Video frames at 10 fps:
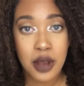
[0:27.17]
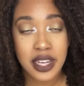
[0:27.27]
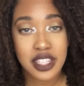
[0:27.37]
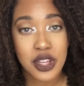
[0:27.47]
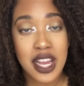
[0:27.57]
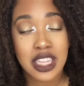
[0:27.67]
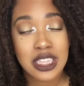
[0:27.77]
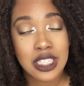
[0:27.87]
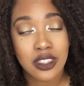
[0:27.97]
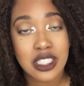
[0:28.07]
Okay, so I
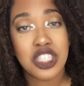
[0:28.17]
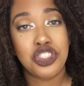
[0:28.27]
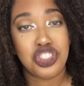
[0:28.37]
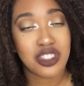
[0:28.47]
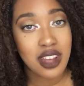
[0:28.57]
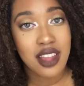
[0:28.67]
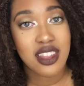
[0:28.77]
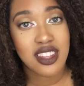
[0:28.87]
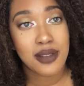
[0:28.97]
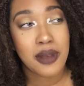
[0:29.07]
literally just got
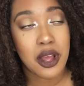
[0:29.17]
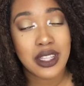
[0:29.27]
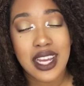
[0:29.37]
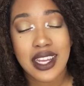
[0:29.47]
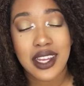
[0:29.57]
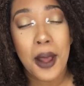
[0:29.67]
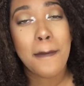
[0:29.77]
this in mail like